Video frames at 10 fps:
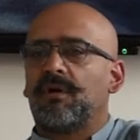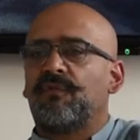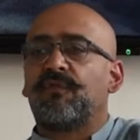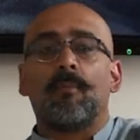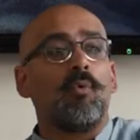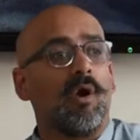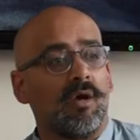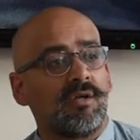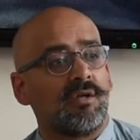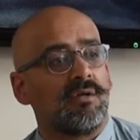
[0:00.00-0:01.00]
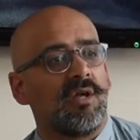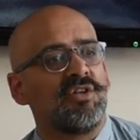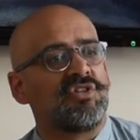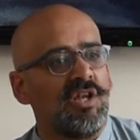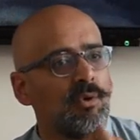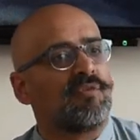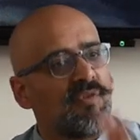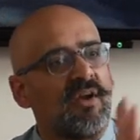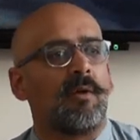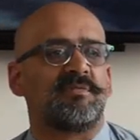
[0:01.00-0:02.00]
from work and she looked
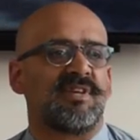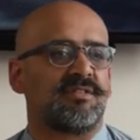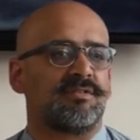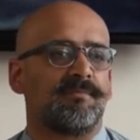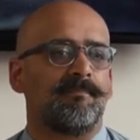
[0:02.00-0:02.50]
very upset,